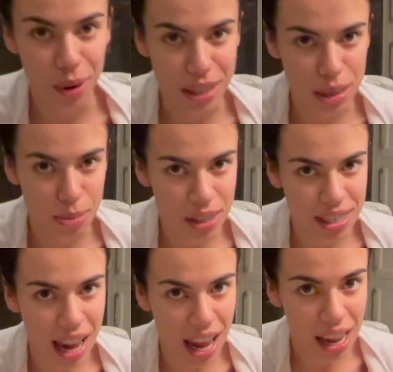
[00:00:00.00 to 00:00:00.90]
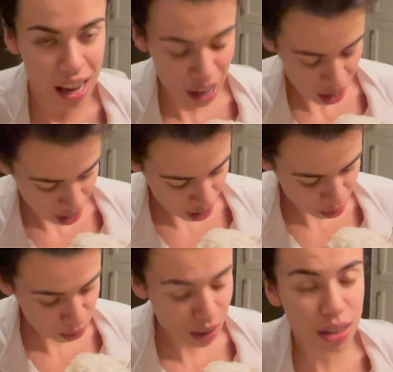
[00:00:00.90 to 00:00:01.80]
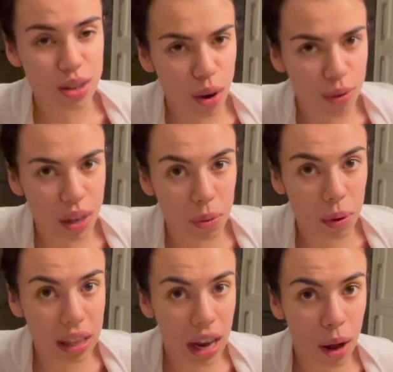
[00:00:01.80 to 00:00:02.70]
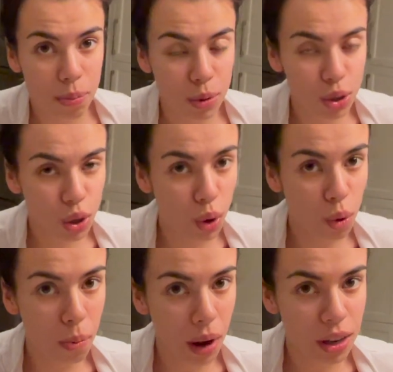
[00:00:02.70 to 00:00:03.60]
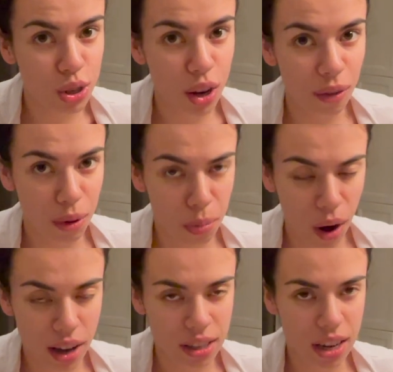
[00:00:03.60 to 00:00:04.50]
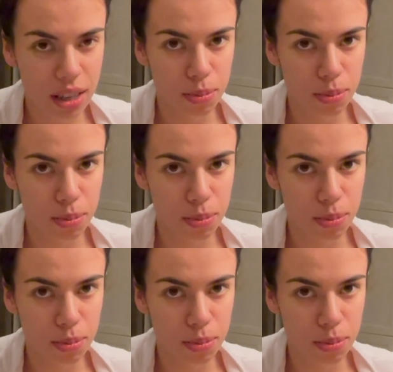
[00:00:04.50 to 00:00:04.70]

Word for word: Christmas Day. I don't think Sophie can really help with too much of the process